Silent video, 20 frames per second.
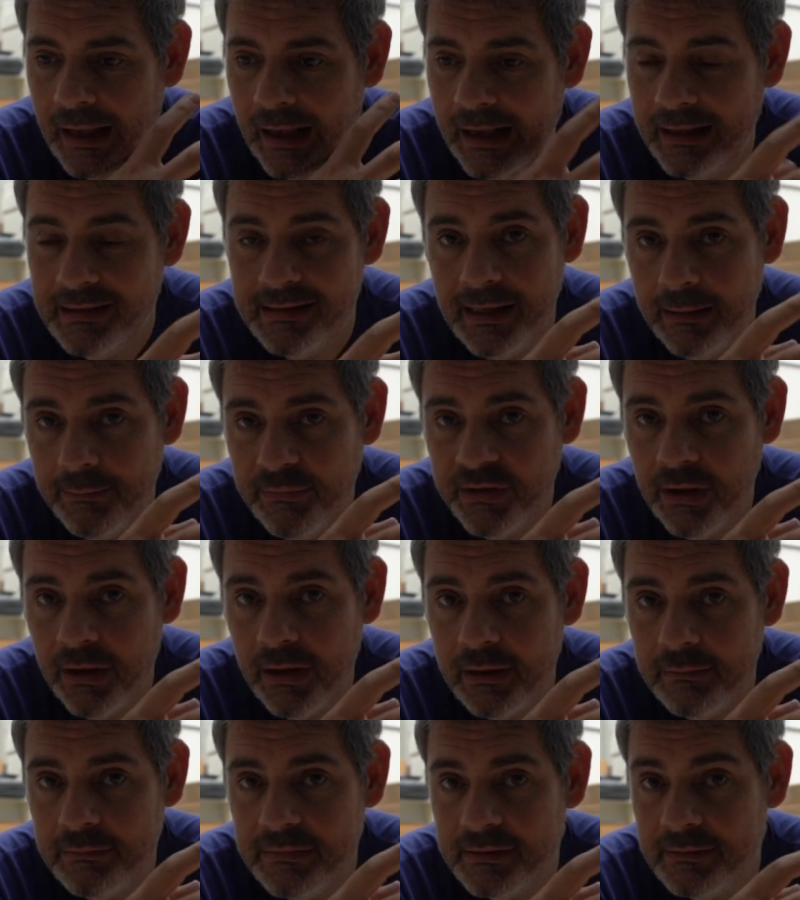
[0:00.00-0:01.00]
And
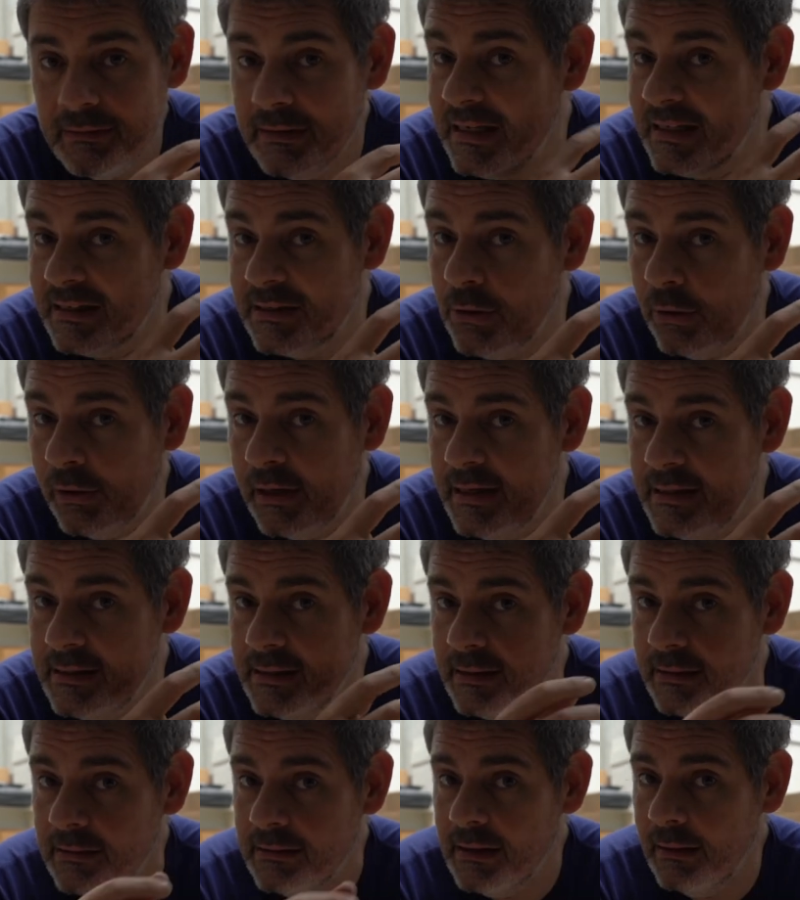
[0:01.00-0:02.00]
sometimes it's not
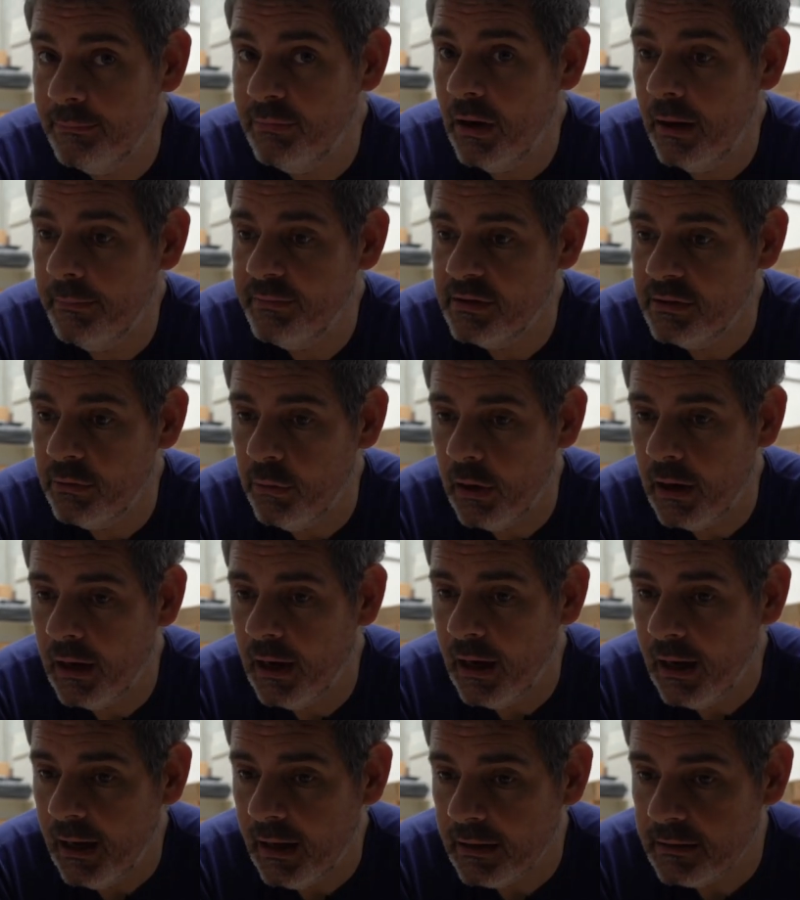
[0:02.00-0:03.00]
easy. Sometimes it's quite
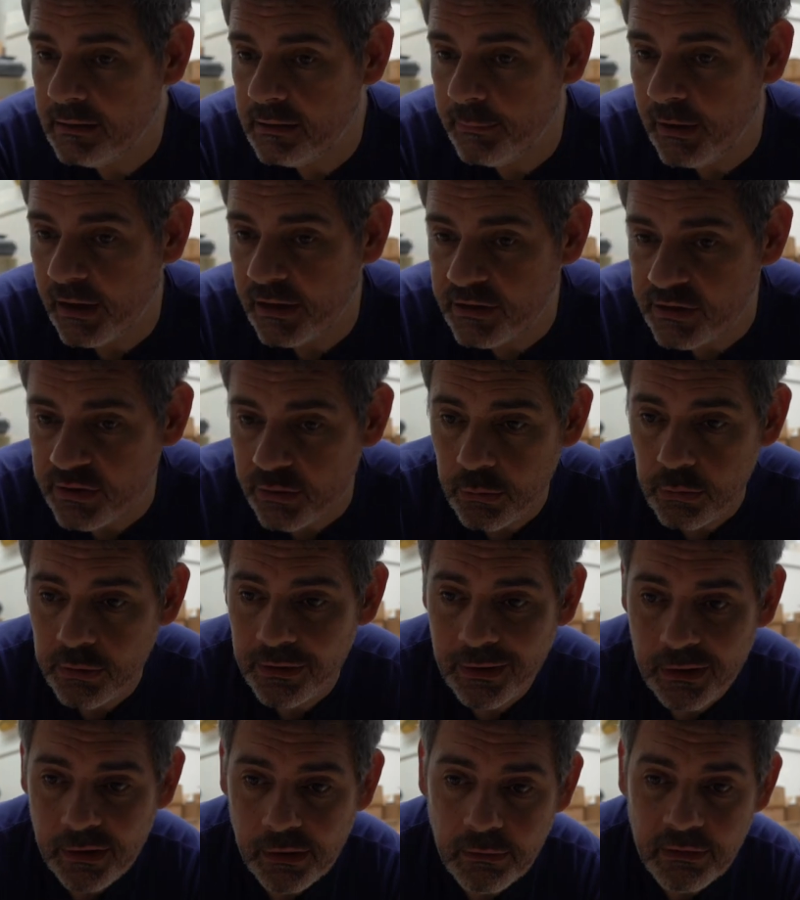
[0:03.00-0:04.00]
hard to make sure
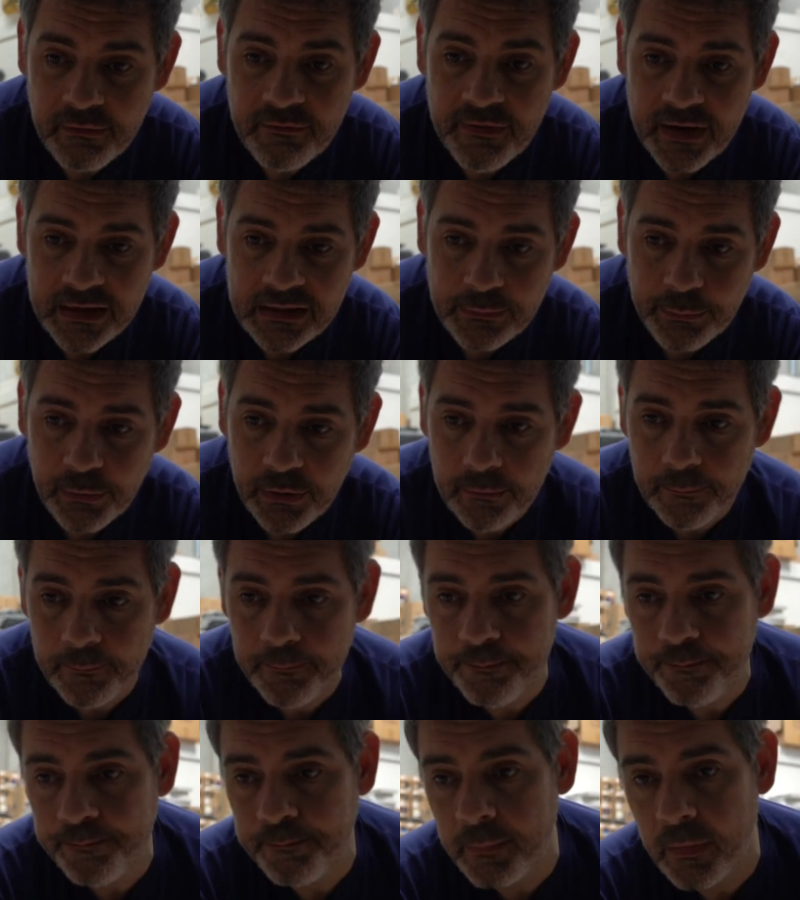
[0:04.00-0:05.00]
that your investment
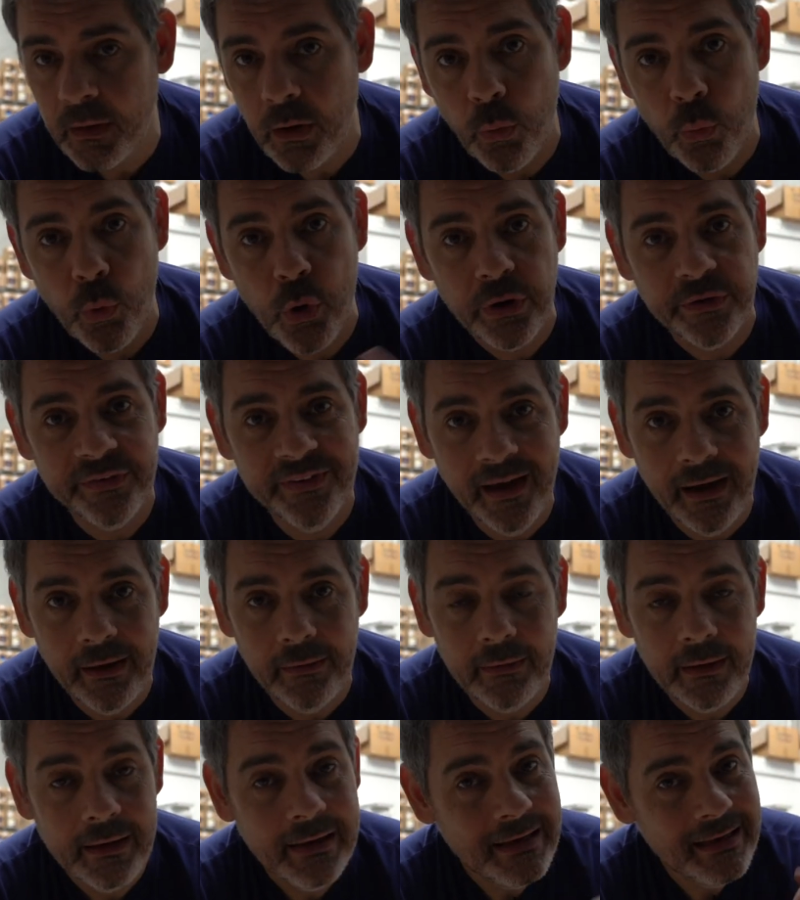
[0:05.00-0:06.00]
works out.